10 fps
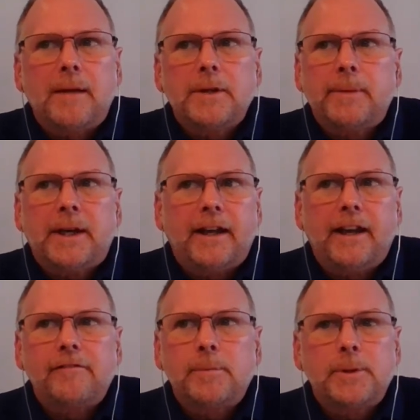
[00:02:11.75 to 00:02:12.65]
probably about a
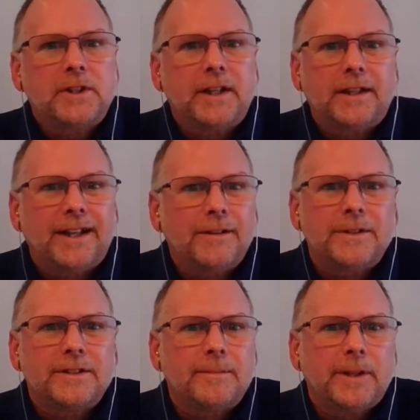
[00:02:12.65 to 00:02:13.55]
half a percent higher
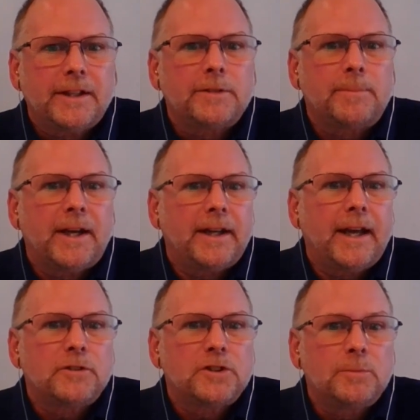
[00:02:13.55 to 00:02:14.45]
than somebody that's buying a house